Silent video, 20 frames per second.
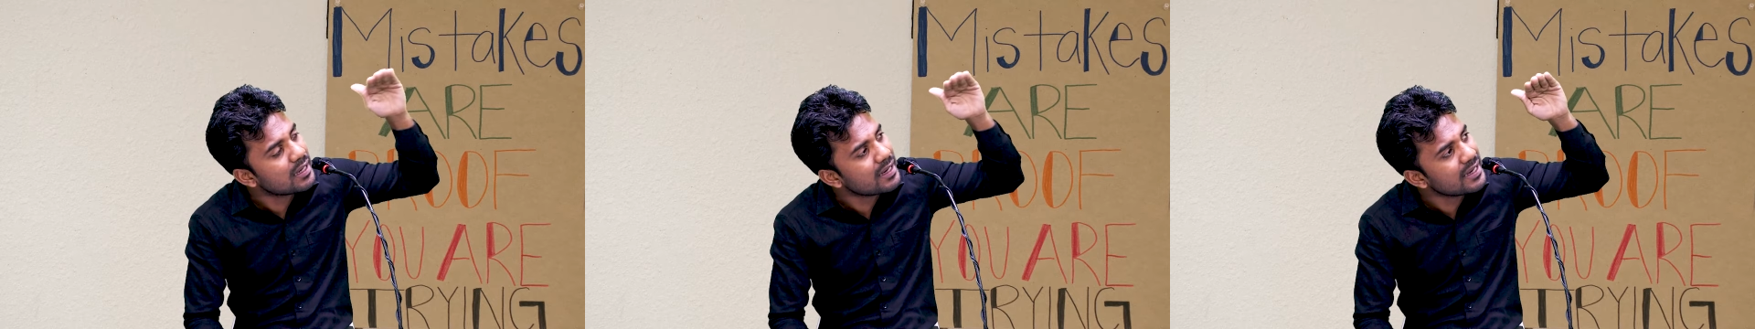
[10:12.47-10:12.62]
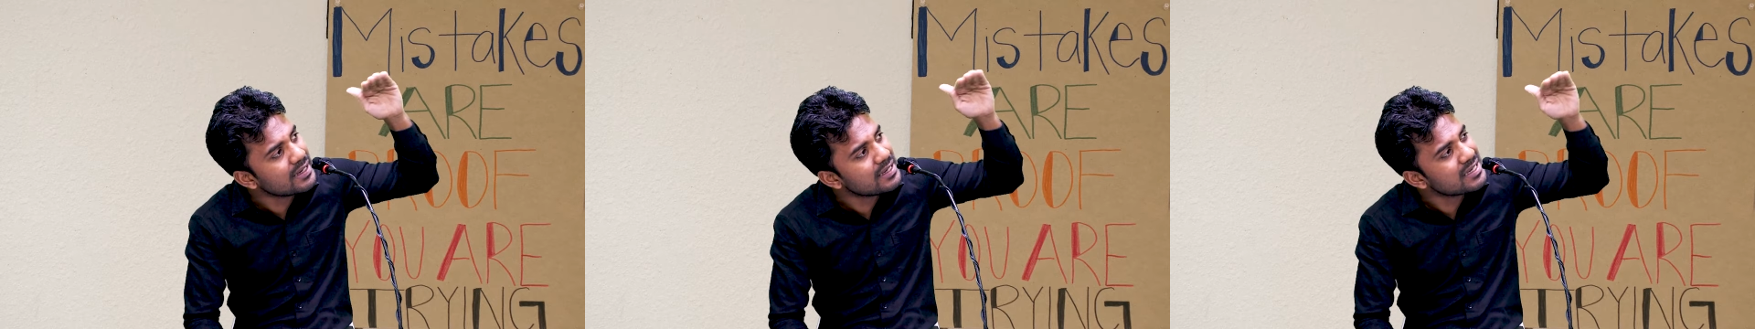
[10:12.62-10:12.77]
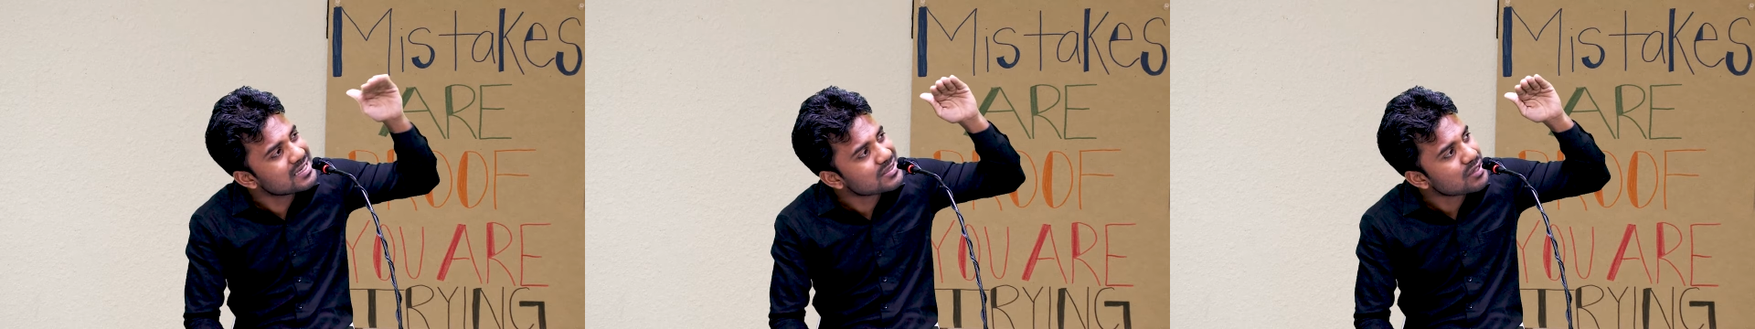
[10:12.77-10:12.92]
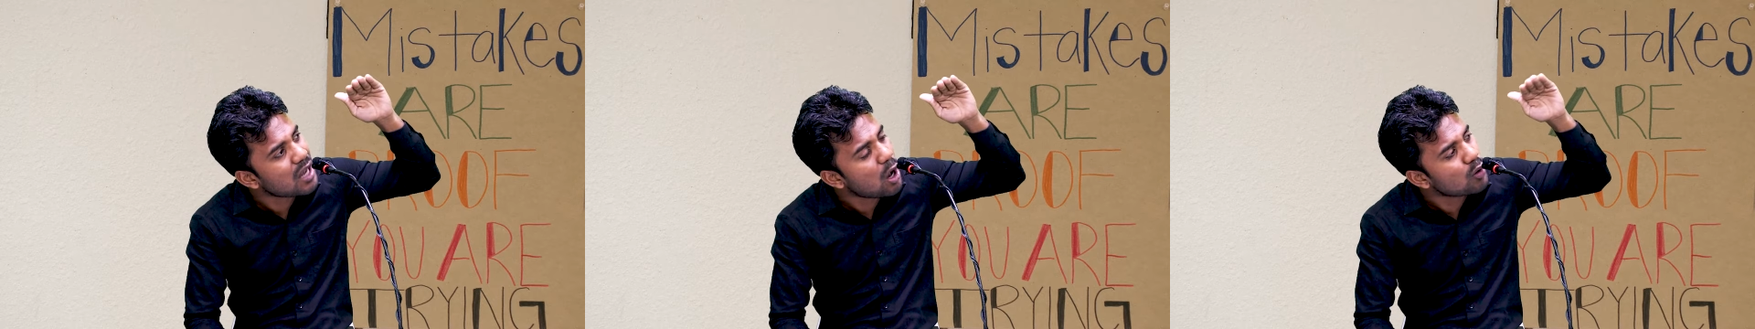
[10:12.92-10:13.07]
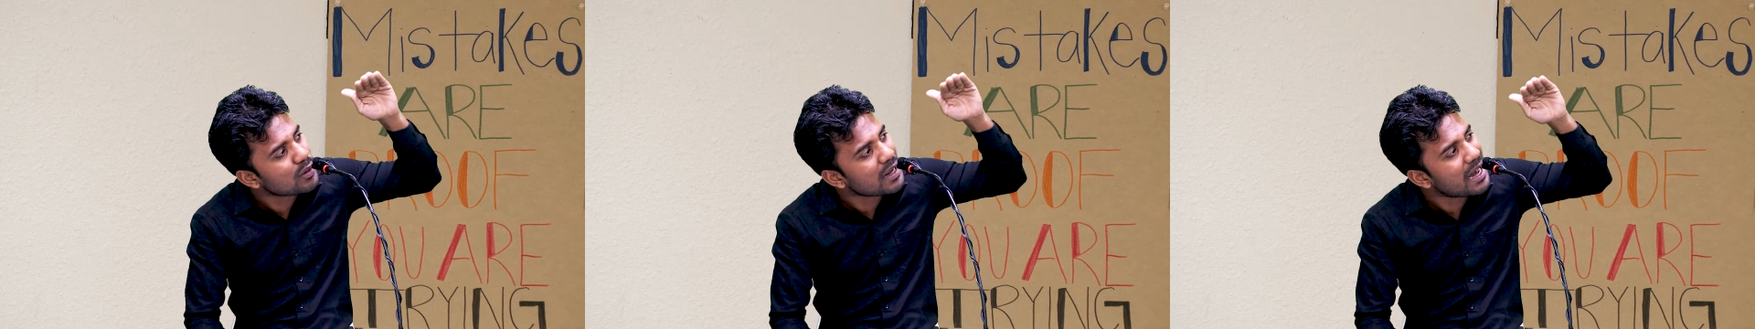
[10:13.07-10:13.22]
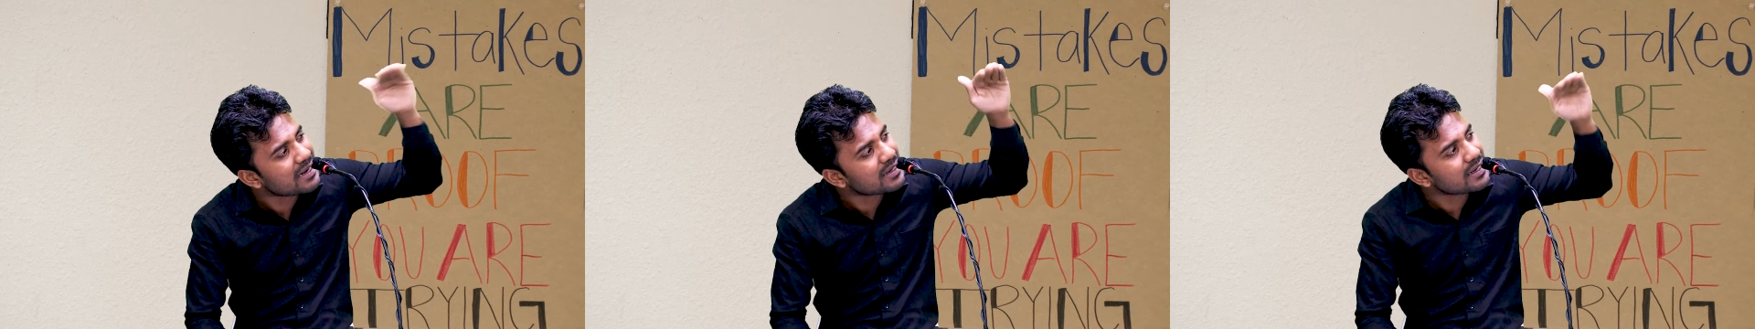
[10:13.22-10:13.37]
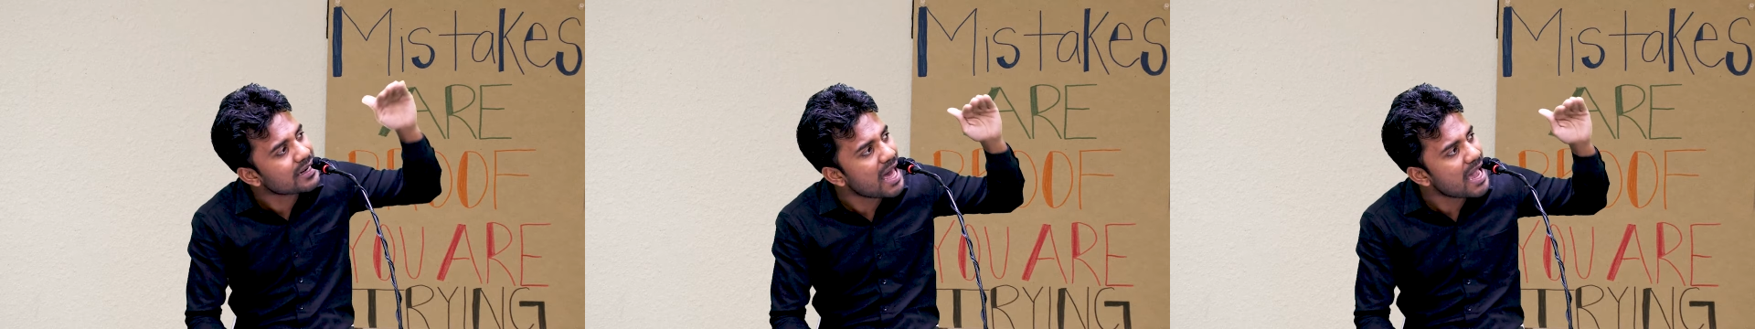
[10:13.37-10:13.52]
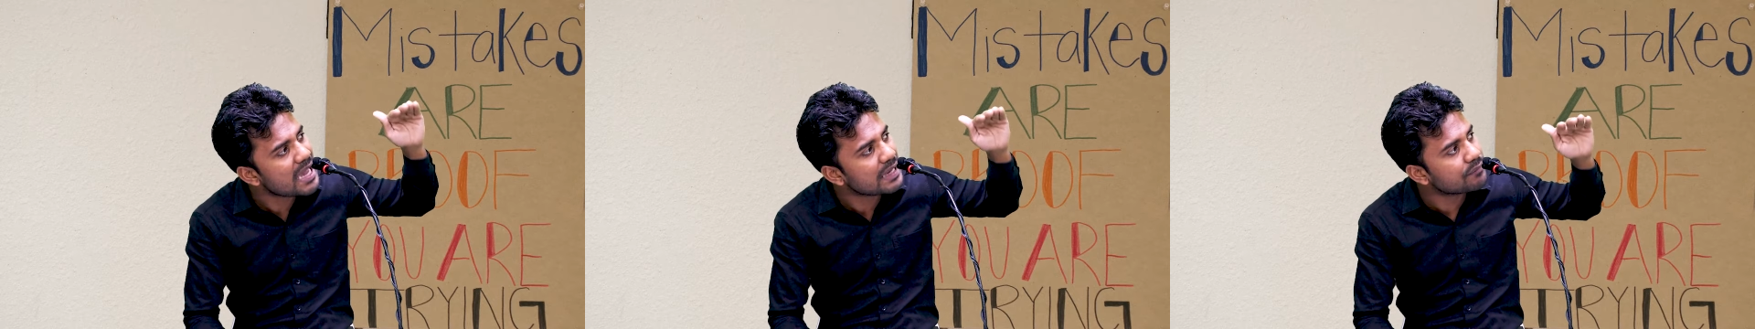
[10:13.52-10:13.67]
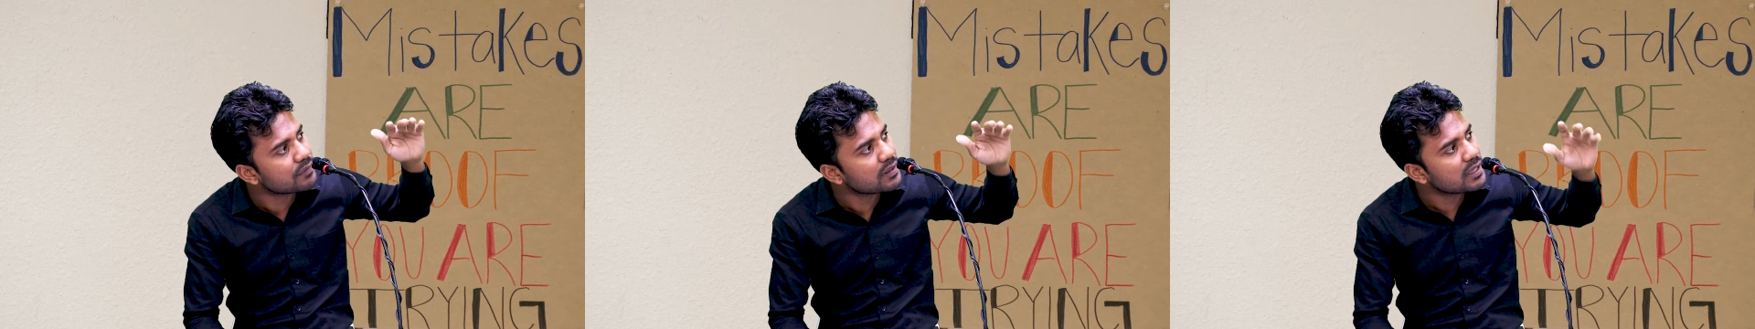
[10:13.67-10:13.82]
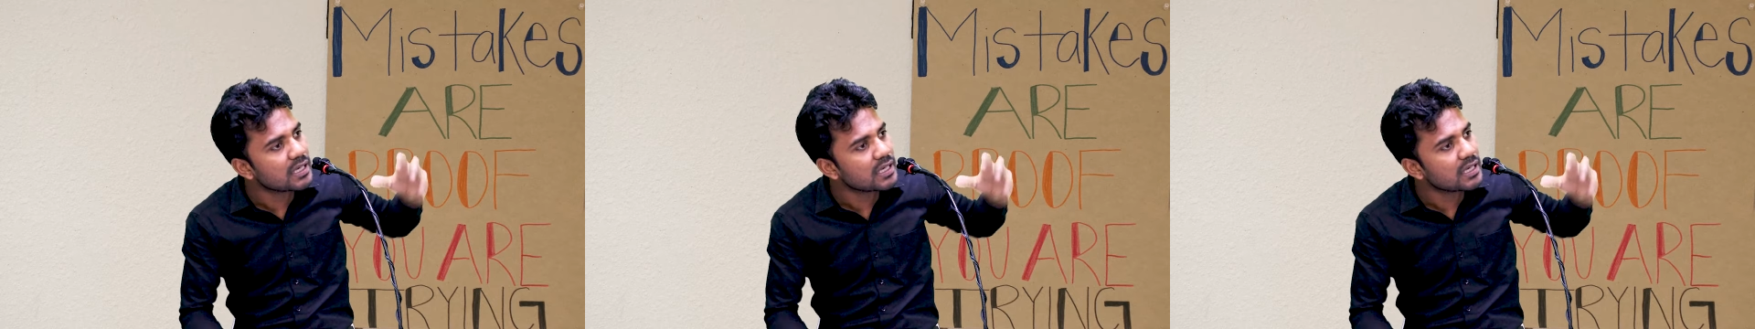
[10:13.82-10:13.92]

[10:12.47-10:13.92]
in his or her life,